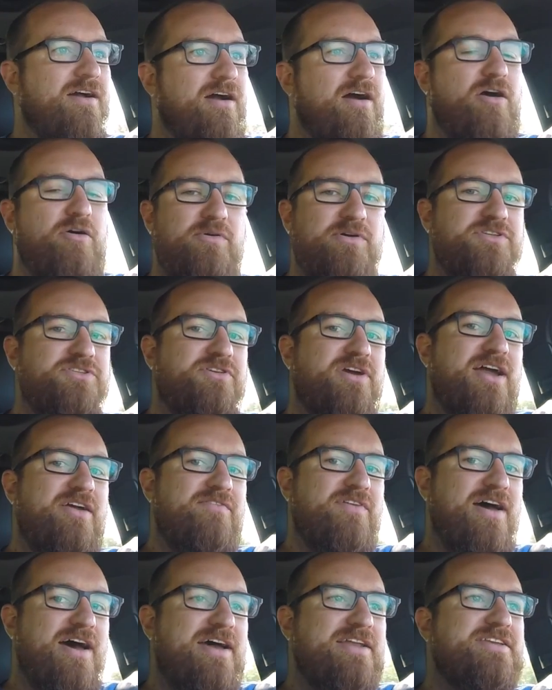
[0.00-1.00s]
all-wheel
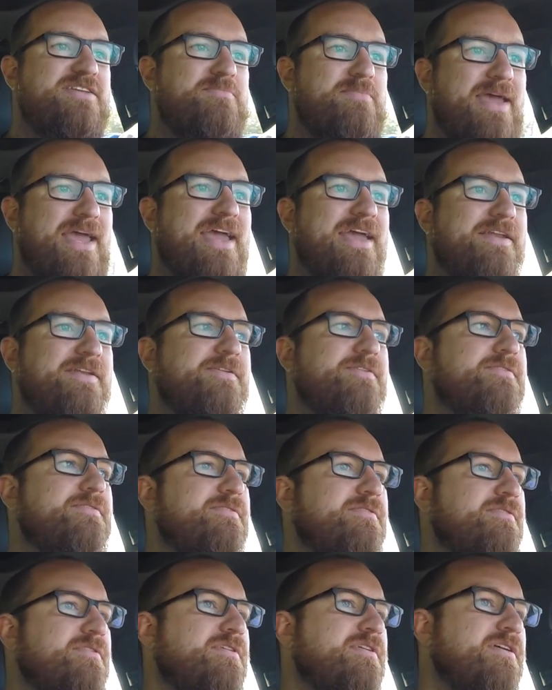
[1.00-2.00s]
drive on demand.
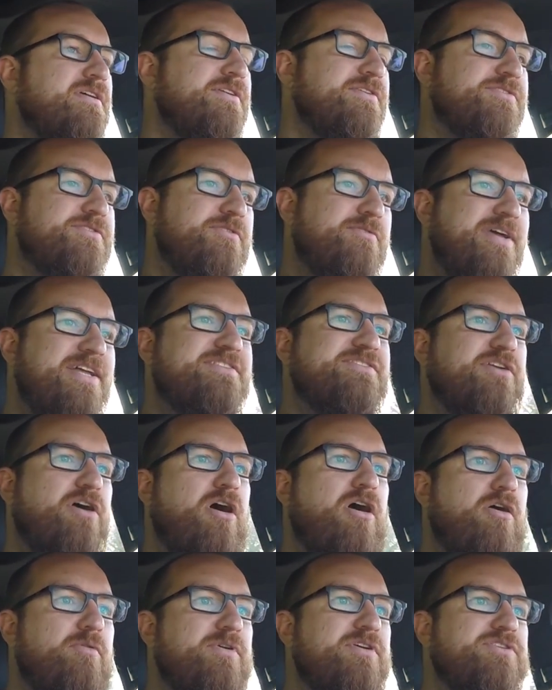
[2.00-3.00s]
So it's
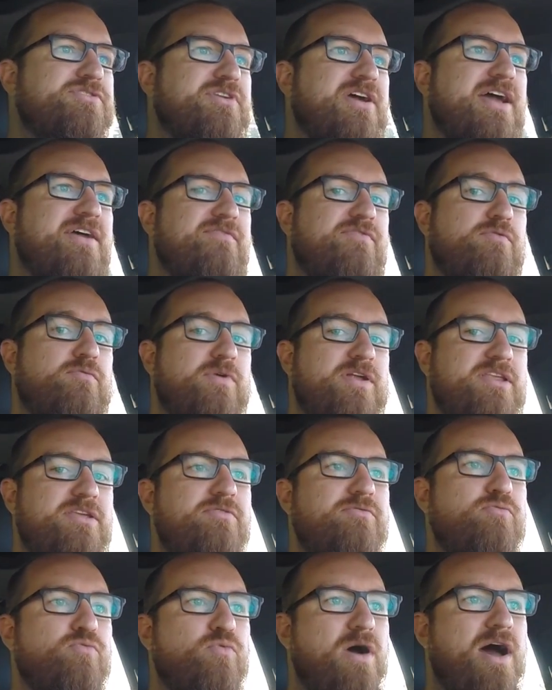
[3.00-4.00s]
all-wheel drive when
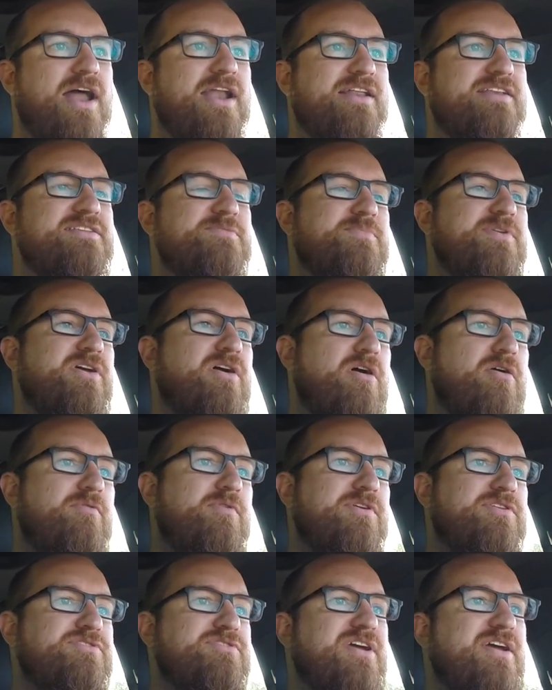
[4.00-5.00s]
you want it to be
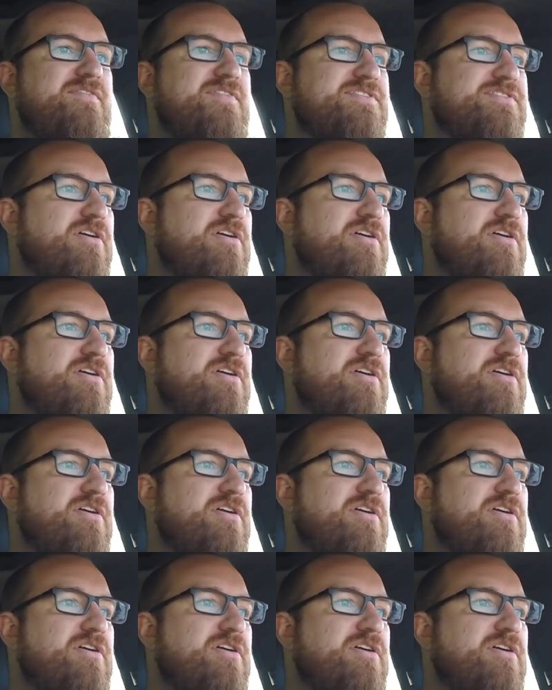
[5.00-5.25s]
all-wheel drive.